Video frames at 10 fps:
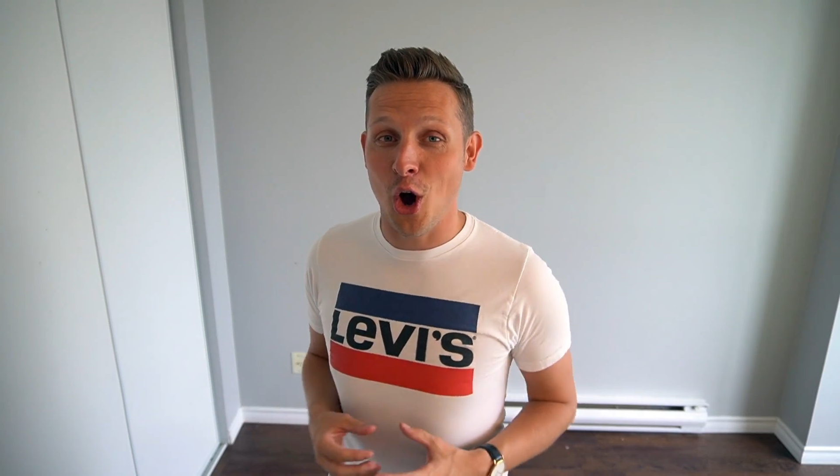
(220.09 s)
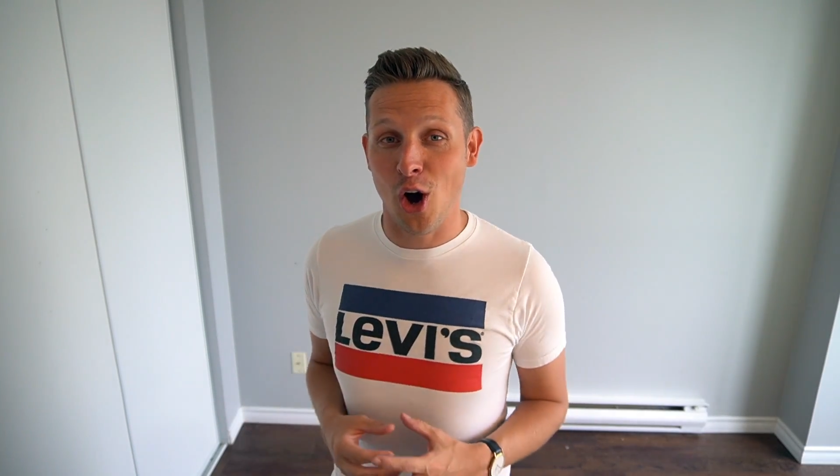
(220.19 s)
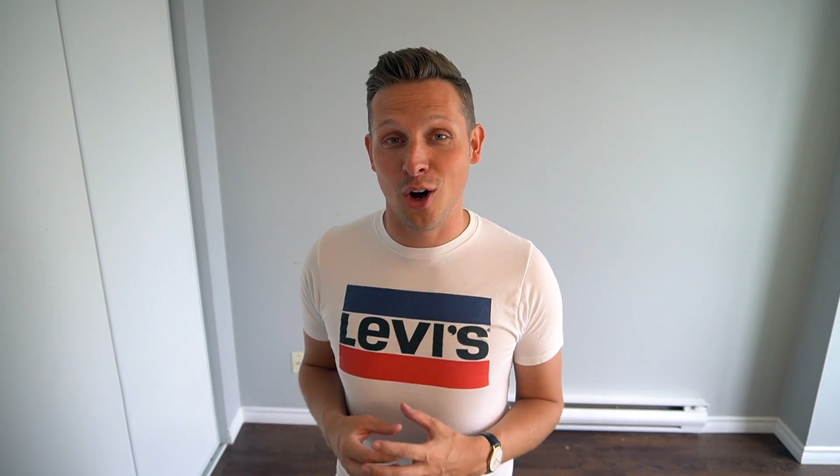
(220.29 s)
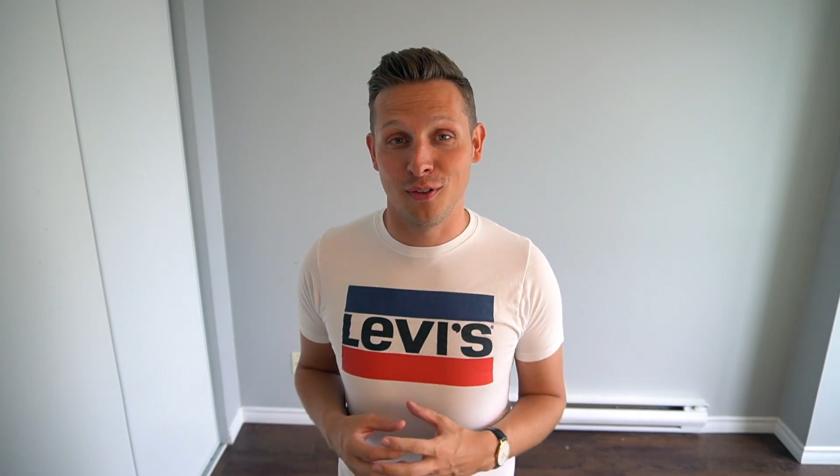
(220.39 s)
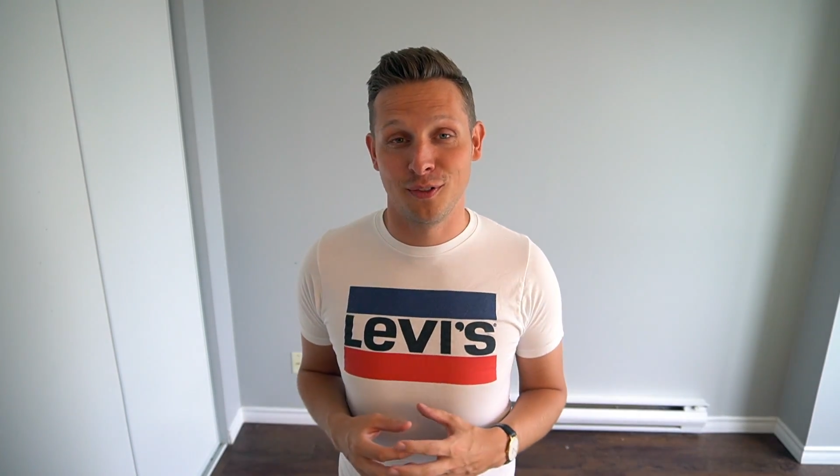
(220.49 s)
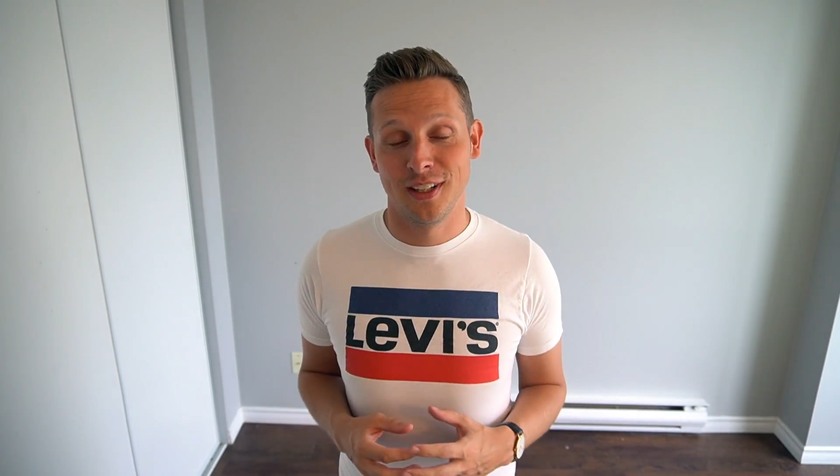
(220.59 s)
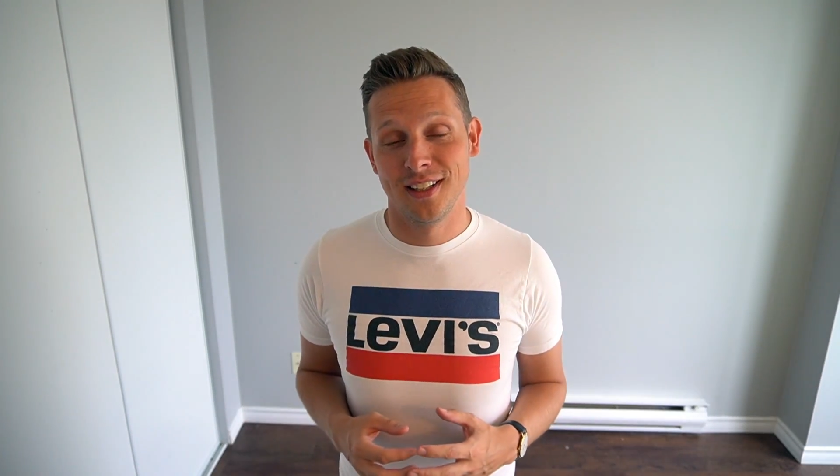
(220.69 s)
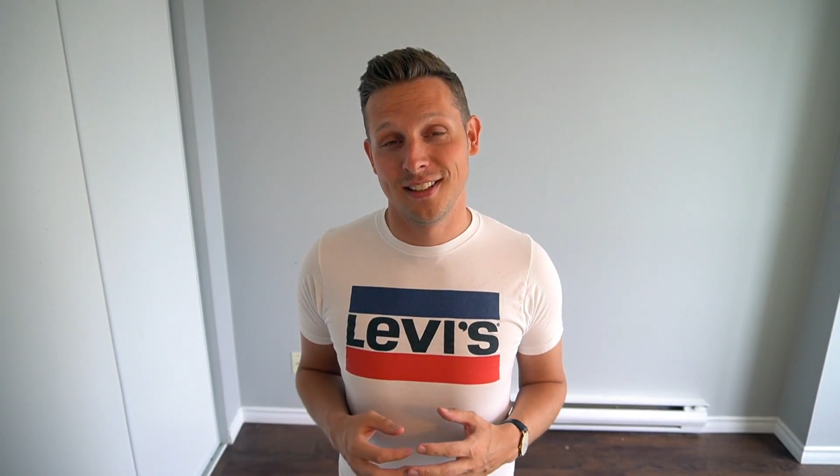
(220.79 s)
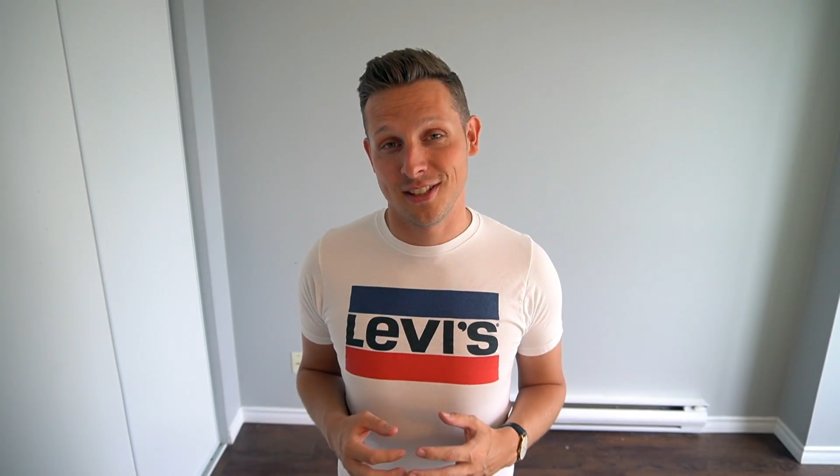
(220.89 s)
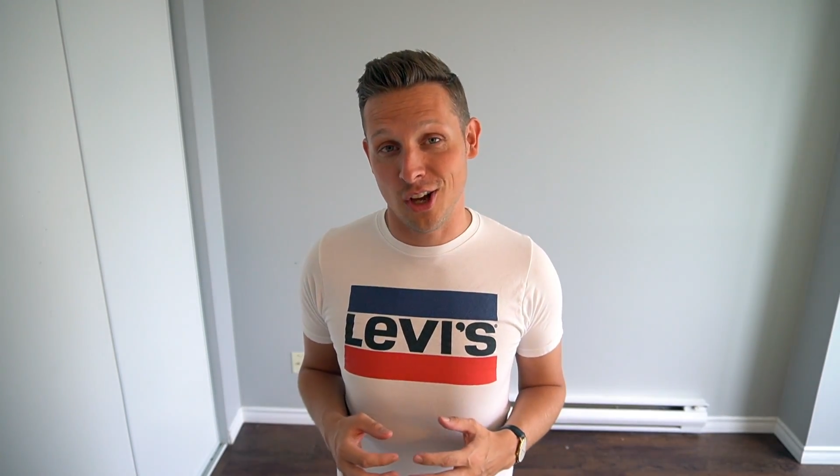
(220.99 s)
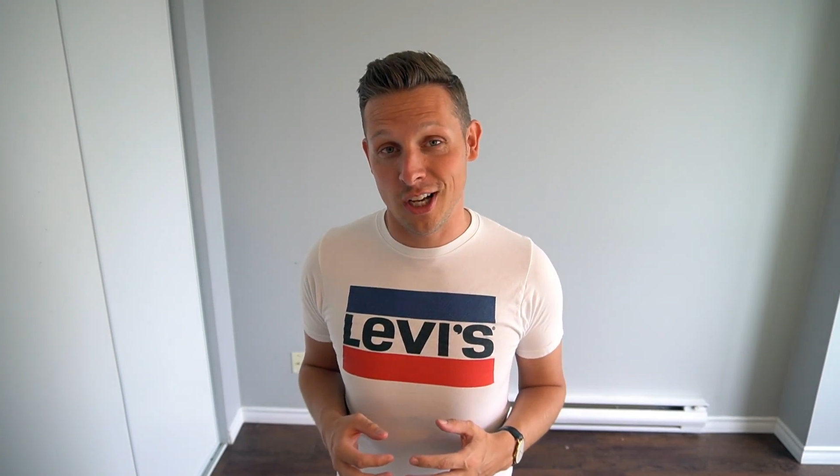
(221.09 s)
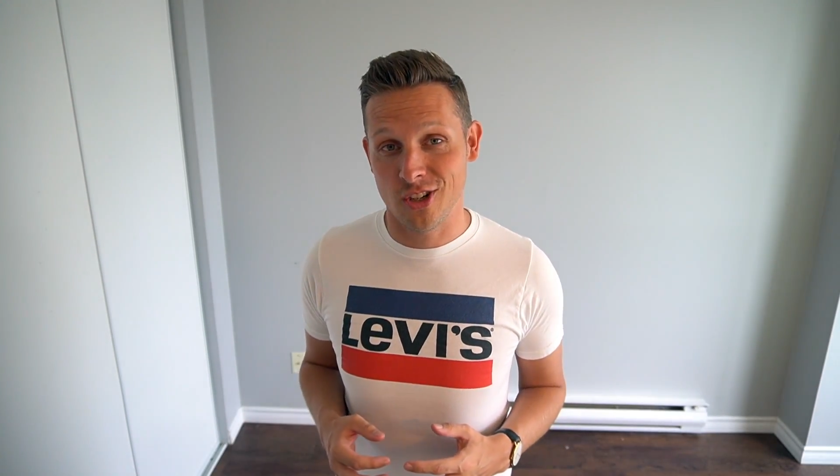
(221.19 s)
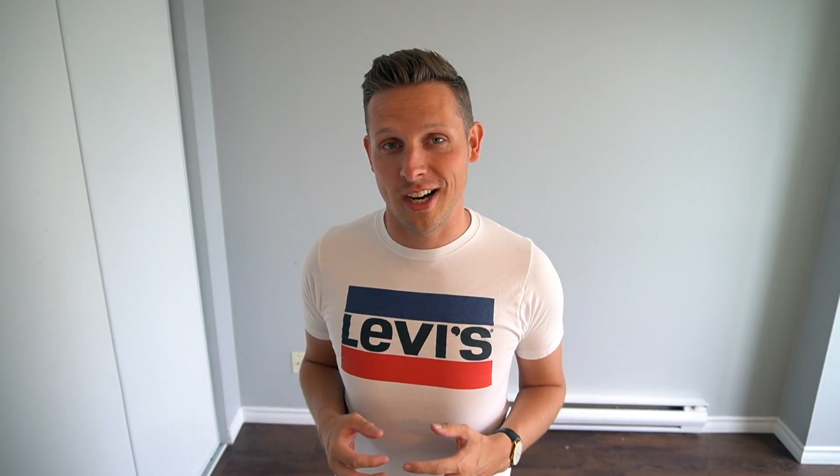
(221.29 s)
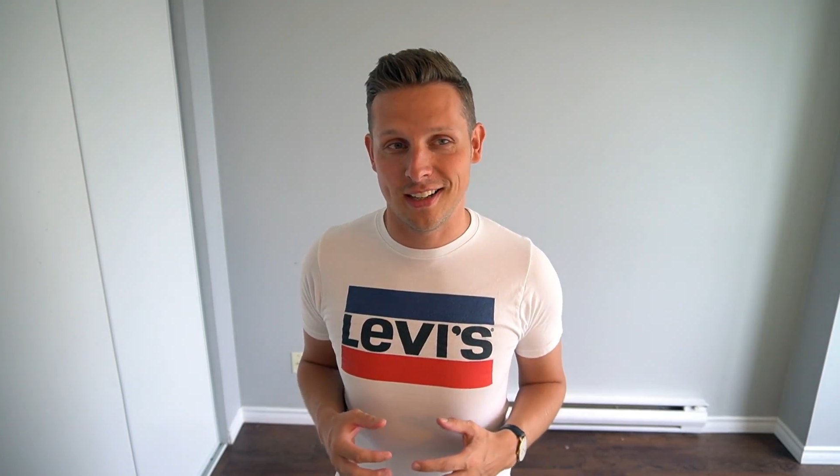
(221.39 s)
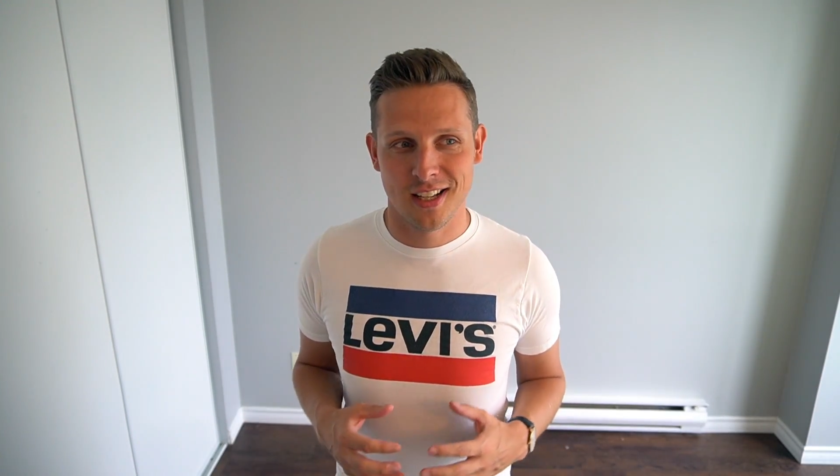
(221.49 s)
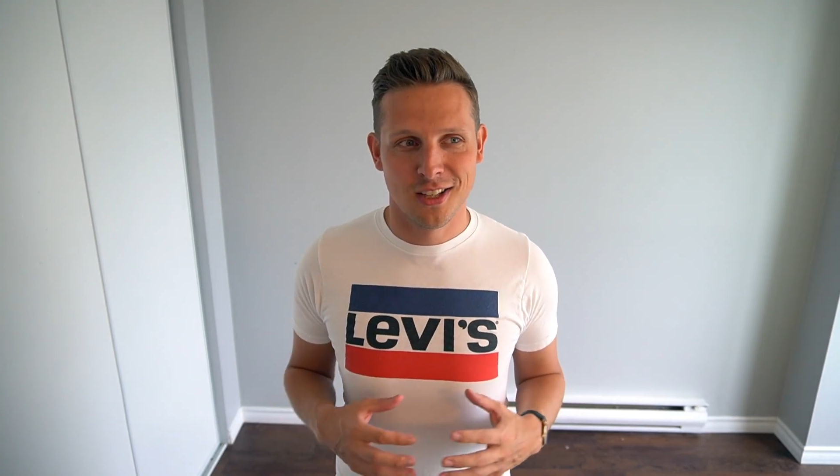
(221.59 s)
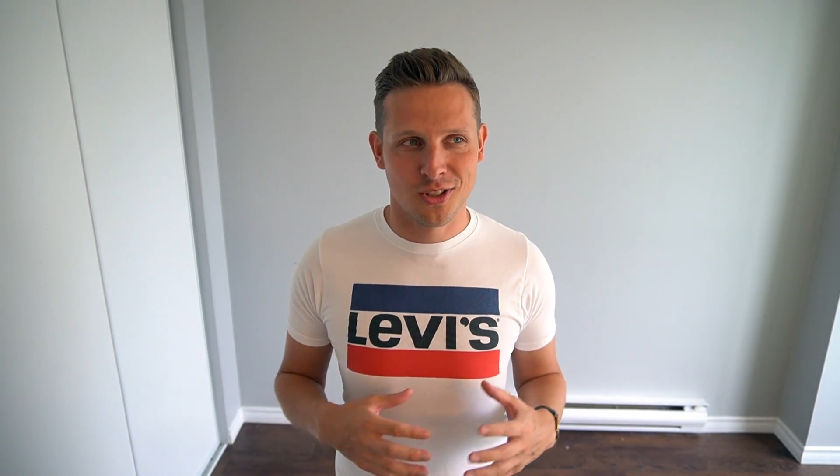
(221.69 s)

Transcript: of Skytrax.